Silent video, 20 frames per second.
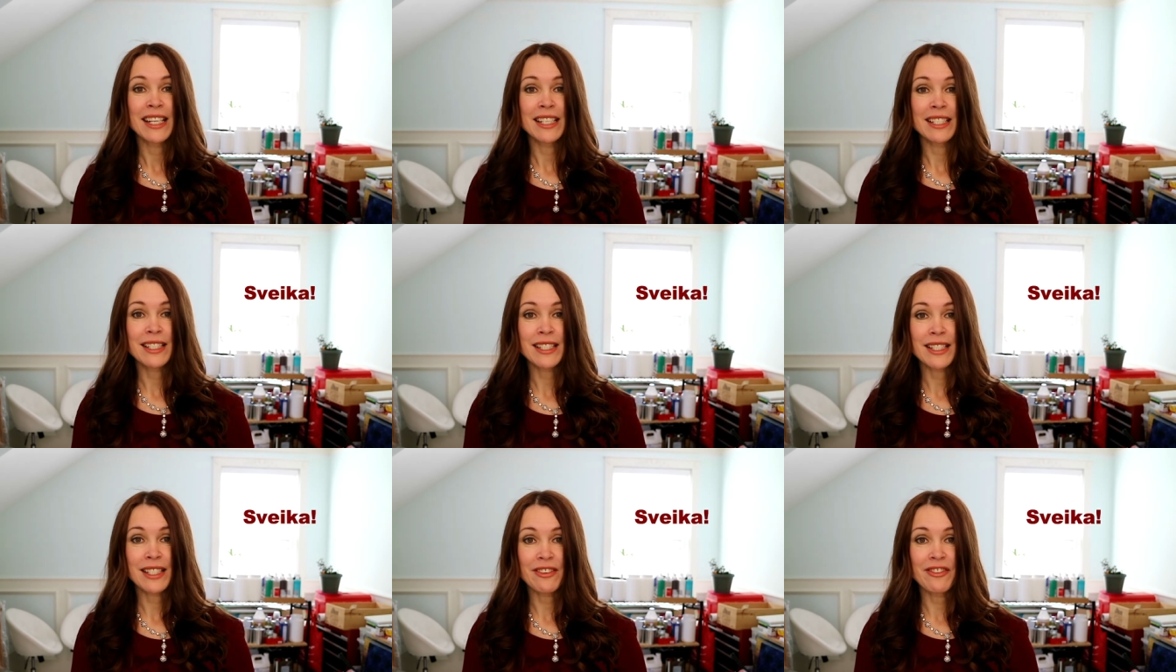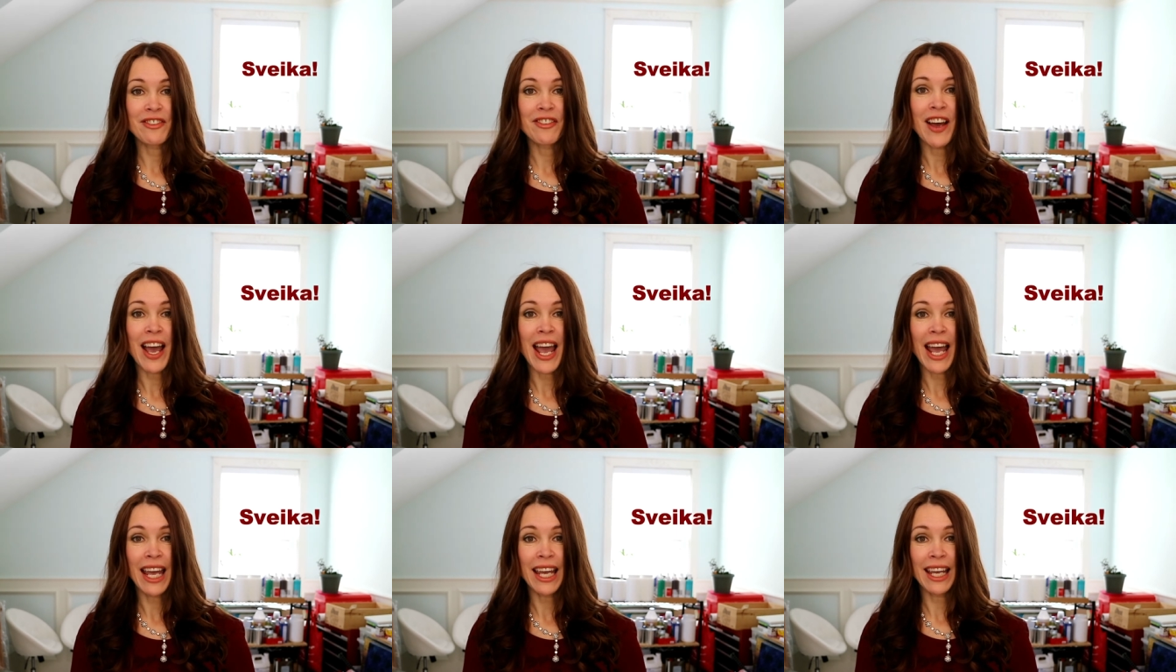
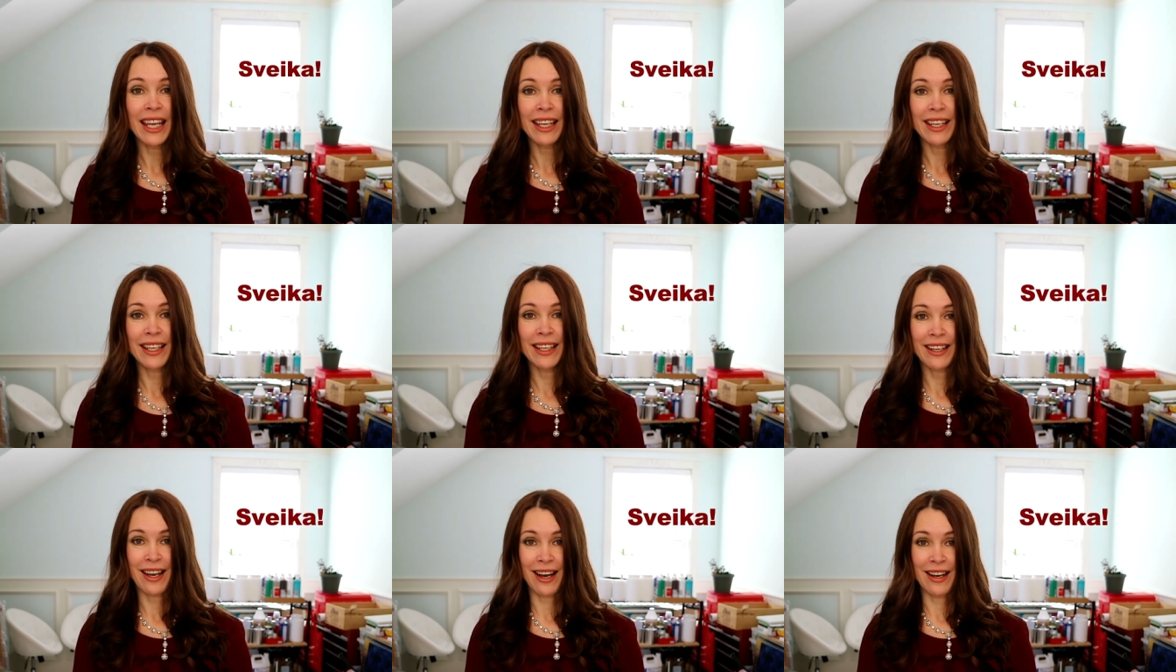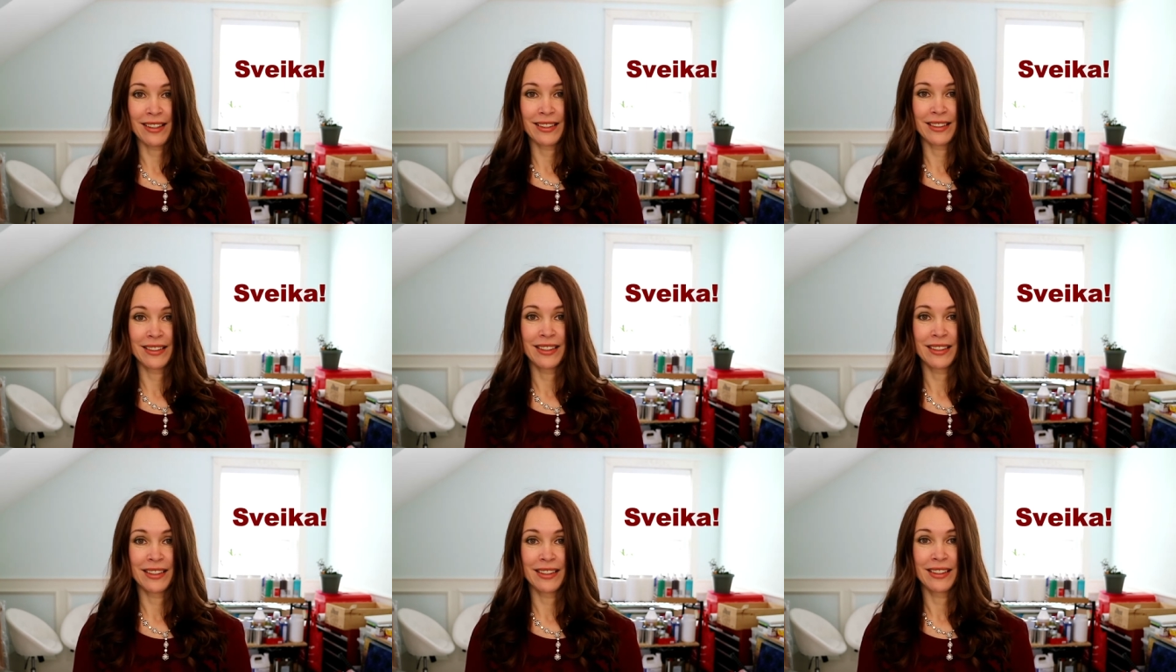
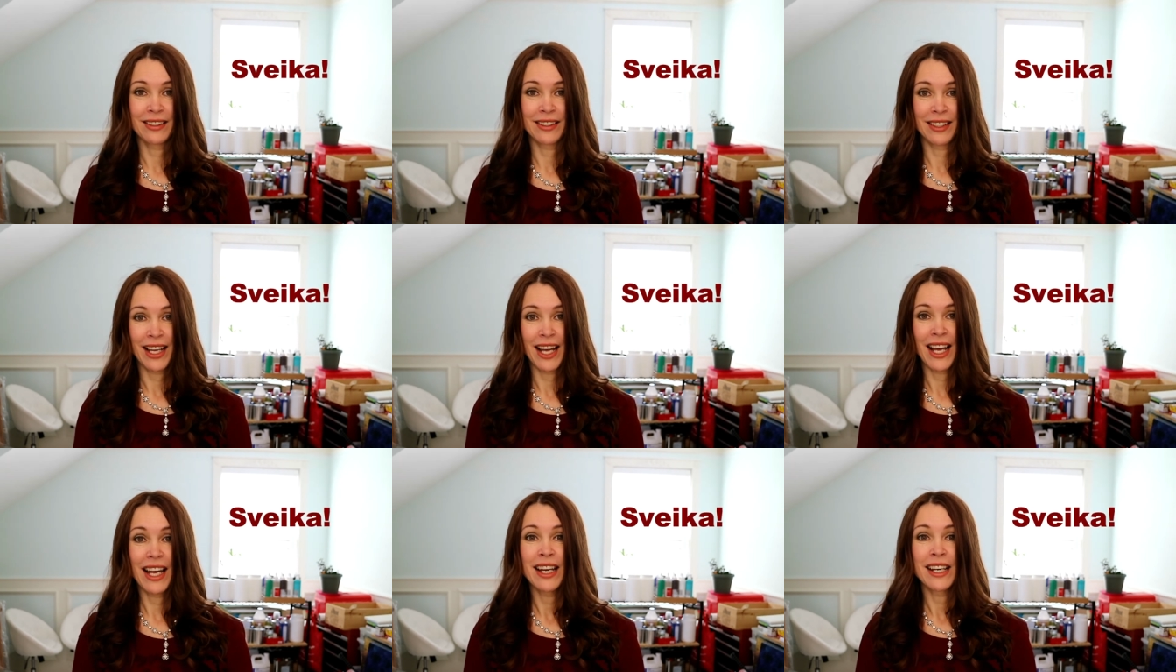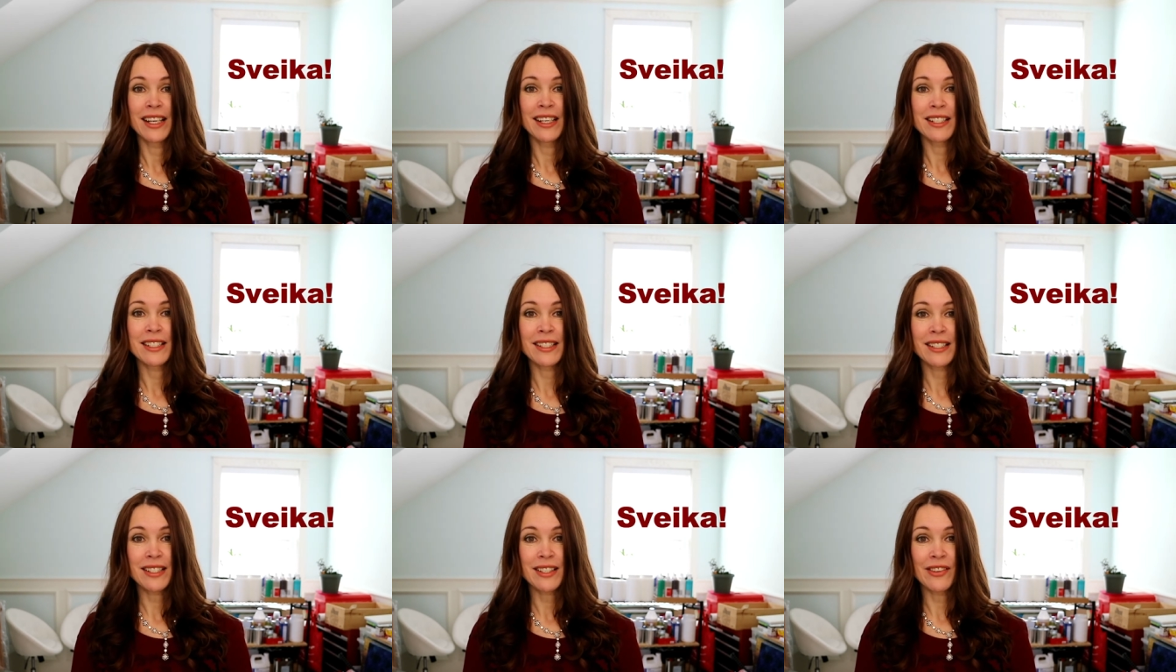sveika,
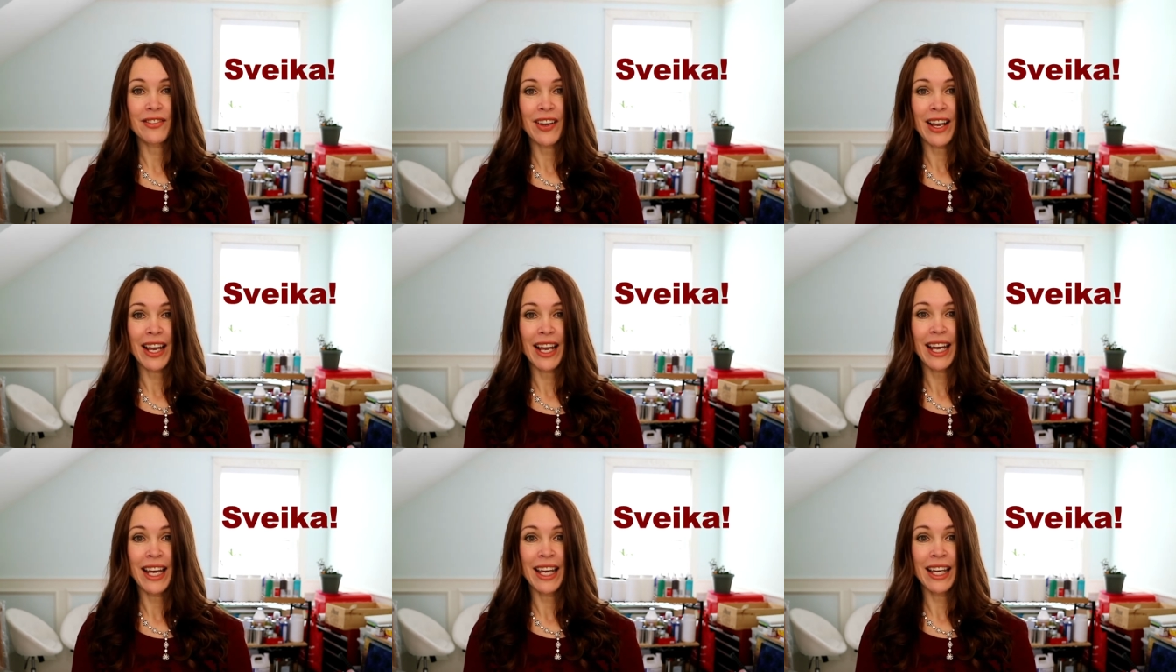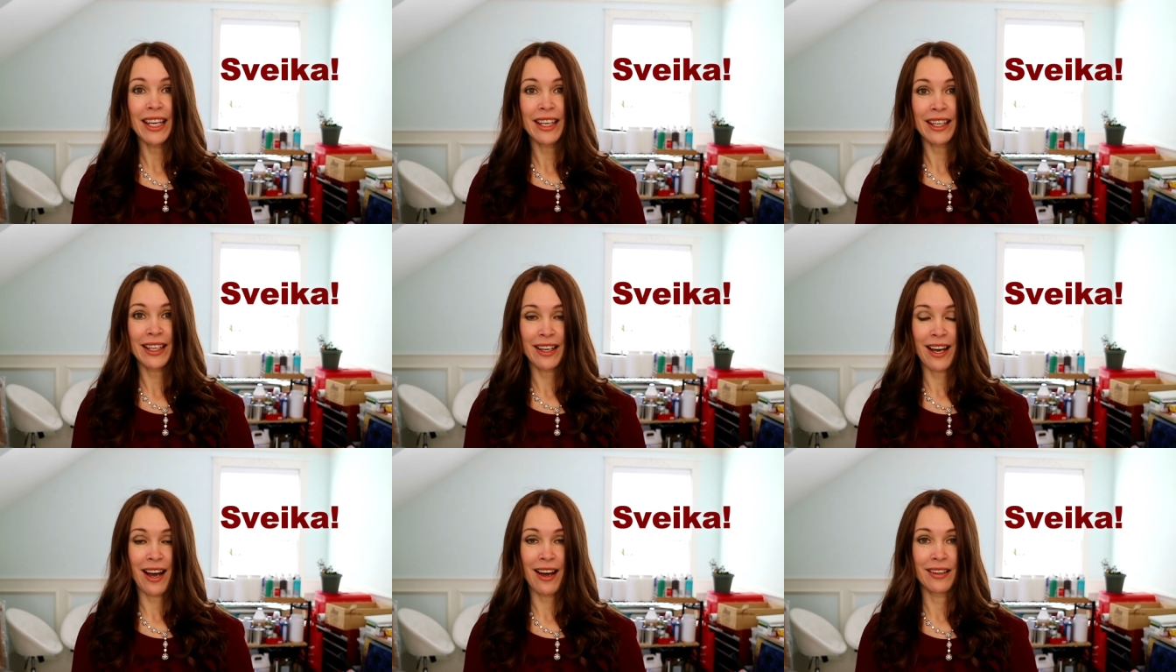
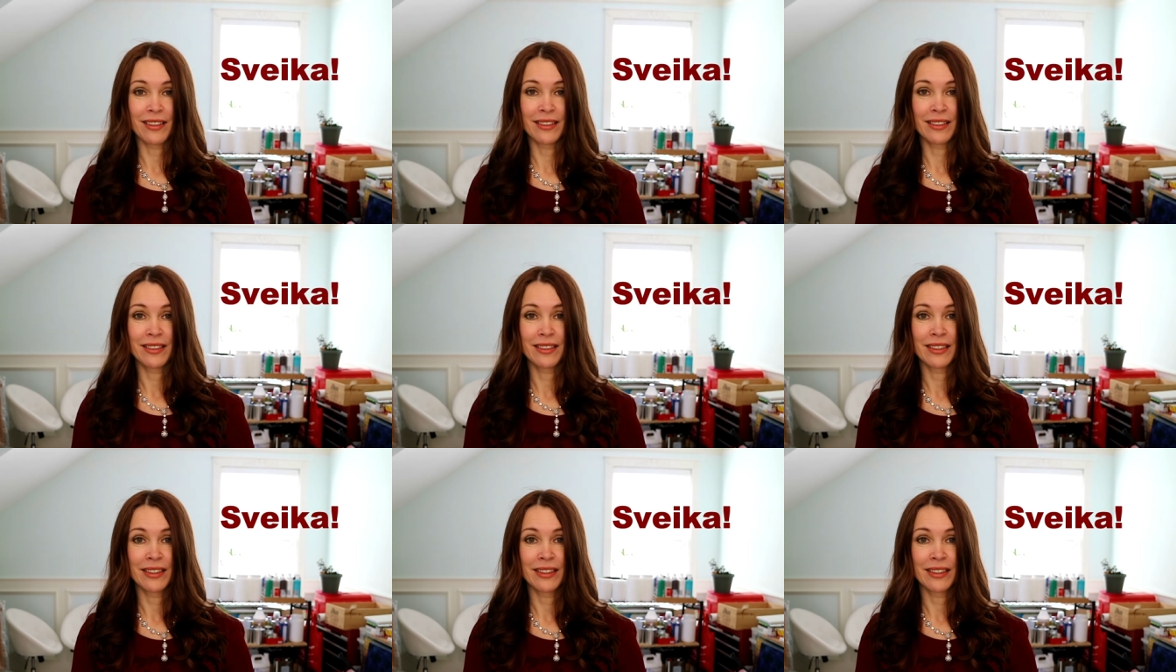sveika